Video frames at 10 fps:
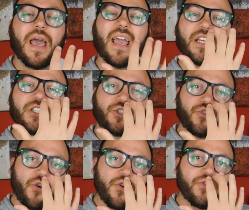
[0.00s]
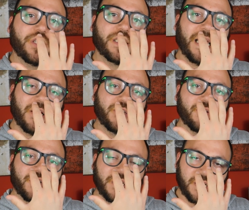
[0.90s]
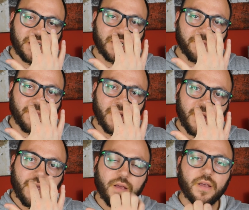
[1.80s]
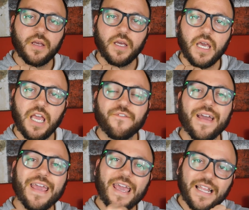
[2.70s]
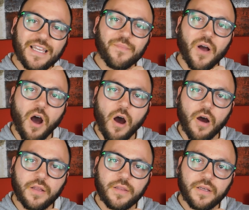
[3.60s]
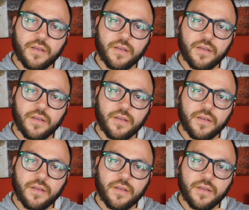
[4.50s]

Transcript: in a stronger skeletal system. If I hit him hard,